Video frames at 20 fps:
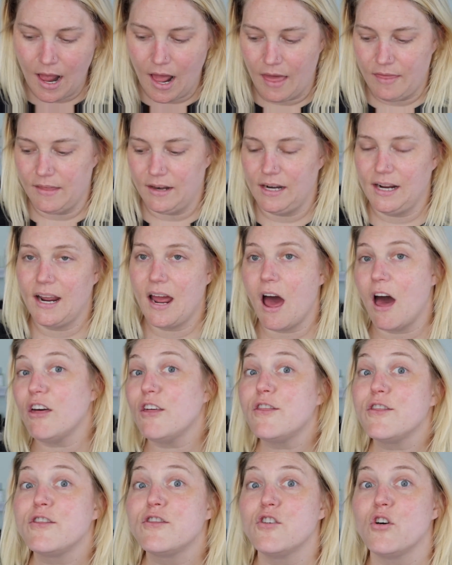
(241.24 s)
And then I got
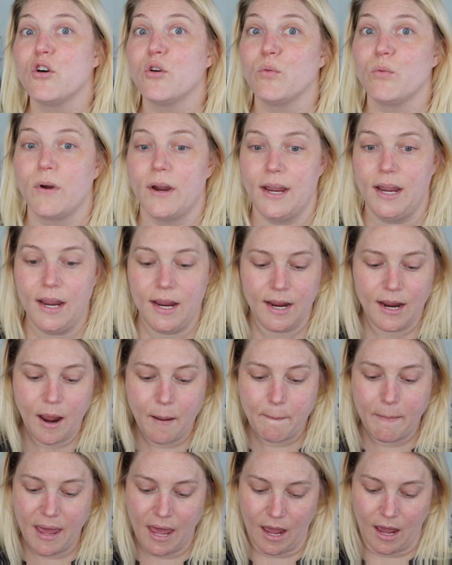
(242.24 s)
three
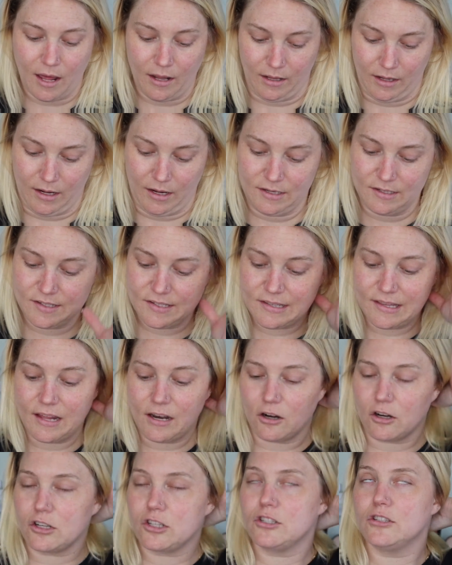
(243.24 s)
palettes that
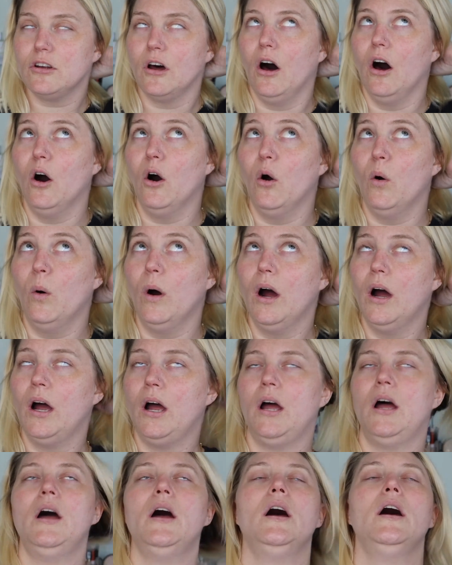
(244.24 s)
are so
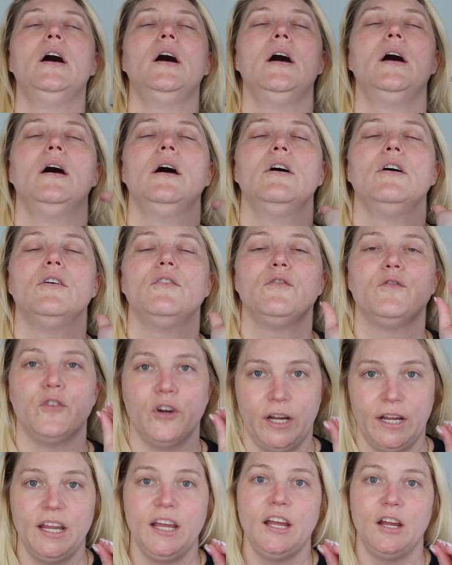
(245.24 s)

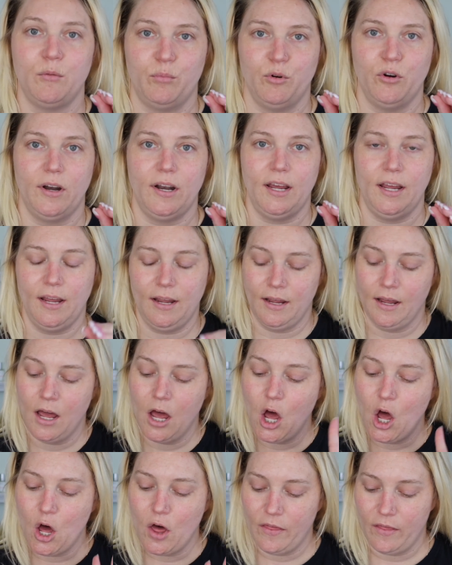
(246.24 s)
freaking pretty.
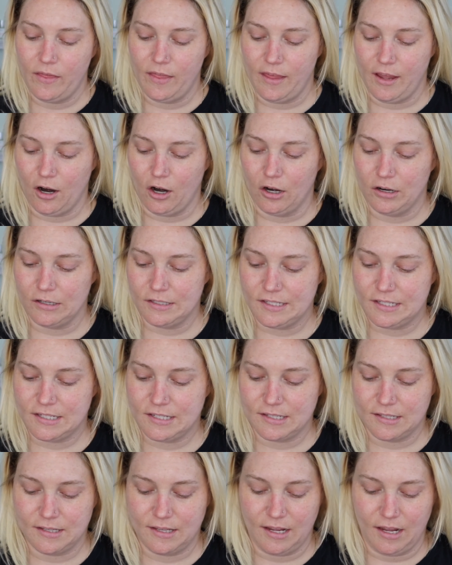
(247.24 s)

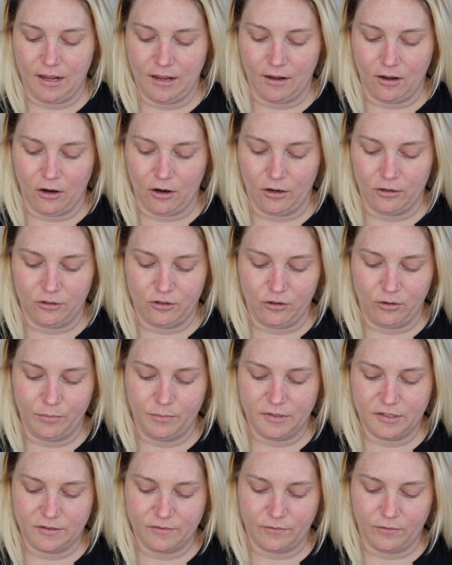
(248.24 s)
There's, they are
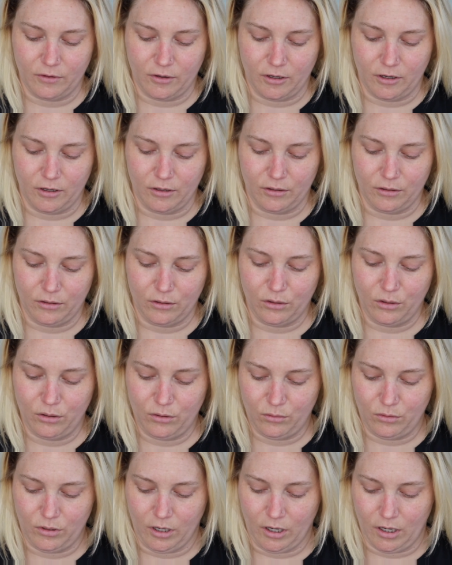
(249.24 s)
dupes for
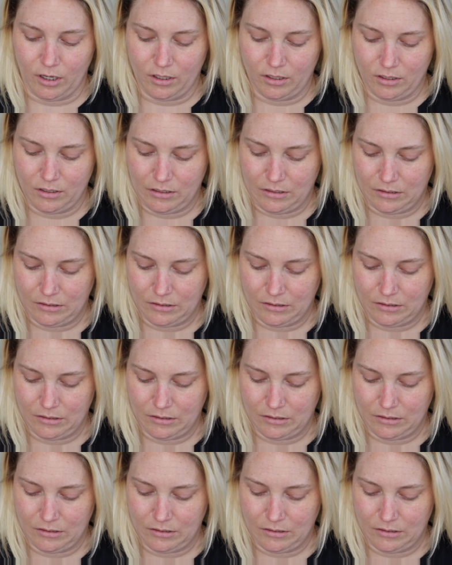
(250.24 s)
Huda,